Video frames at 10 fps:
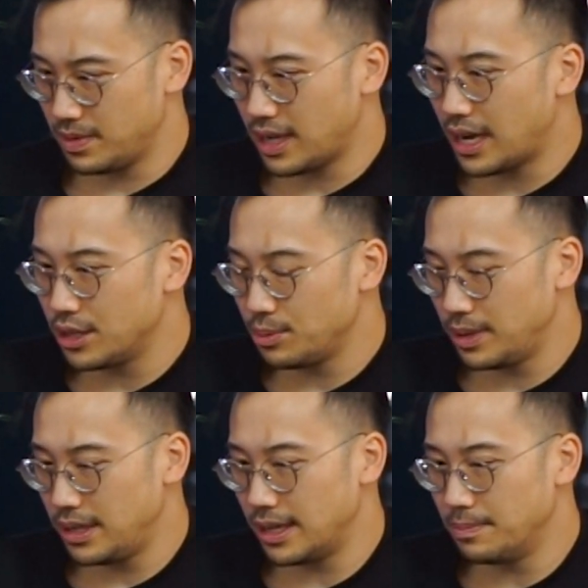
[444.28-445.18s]
how do
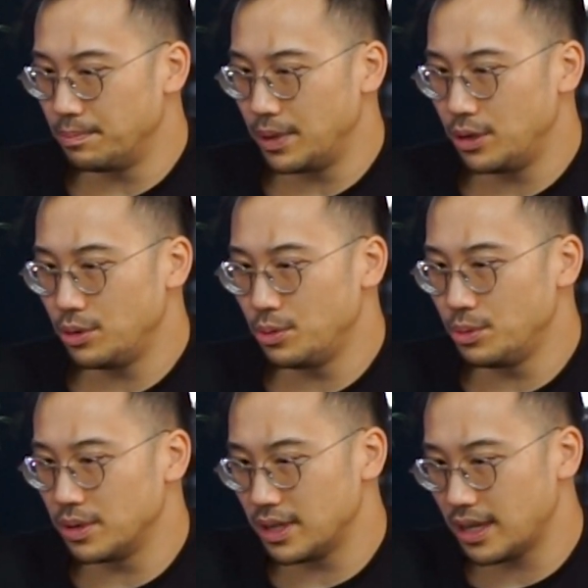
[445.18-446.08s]
we
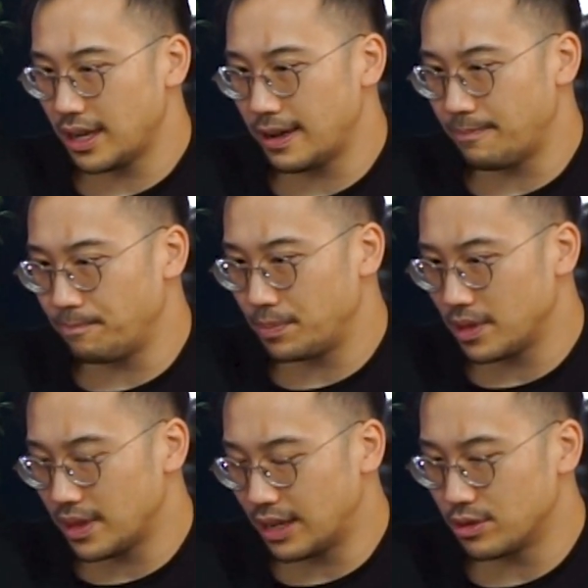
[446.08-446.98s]
imbue
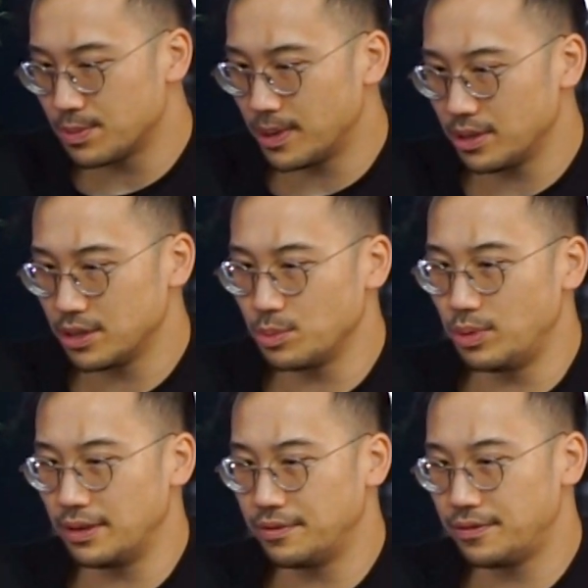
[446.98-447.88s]
language models
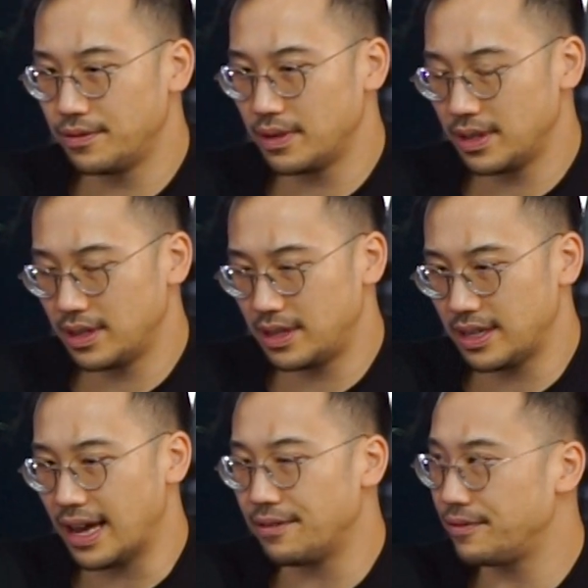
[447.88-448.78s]
with
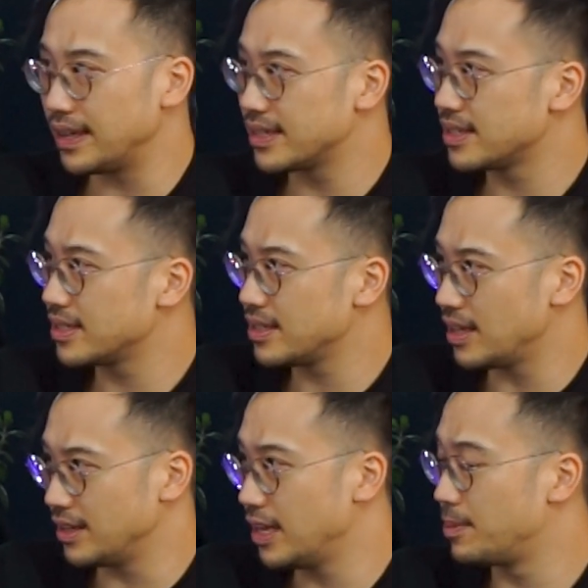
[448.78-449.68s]
the ethics
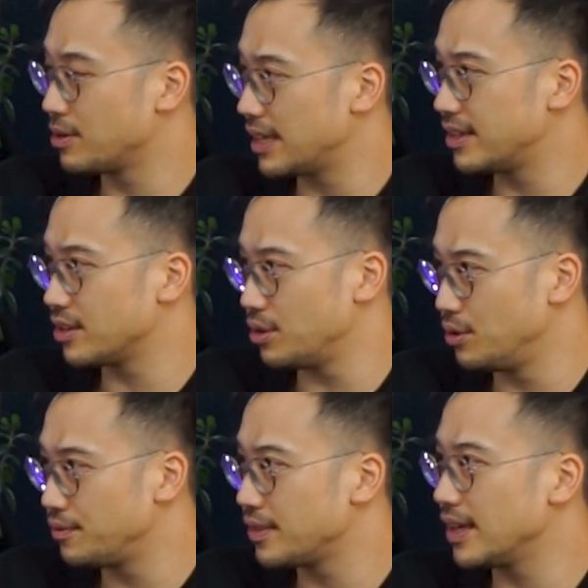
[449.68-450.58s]
and Hippocratic
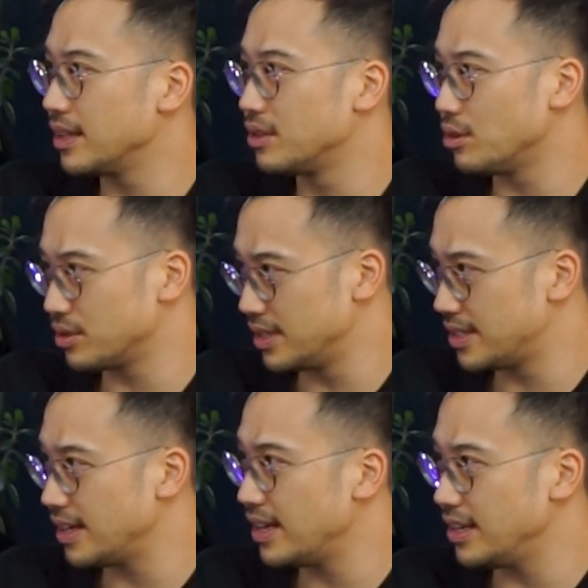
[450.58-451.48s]
oath that doctors
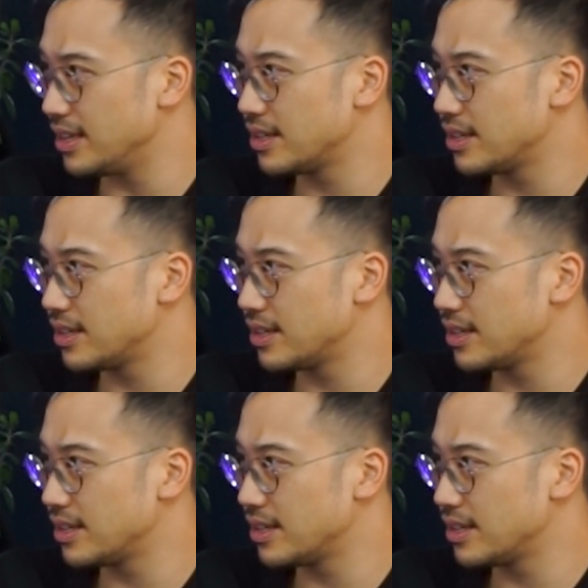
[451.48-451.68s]
take?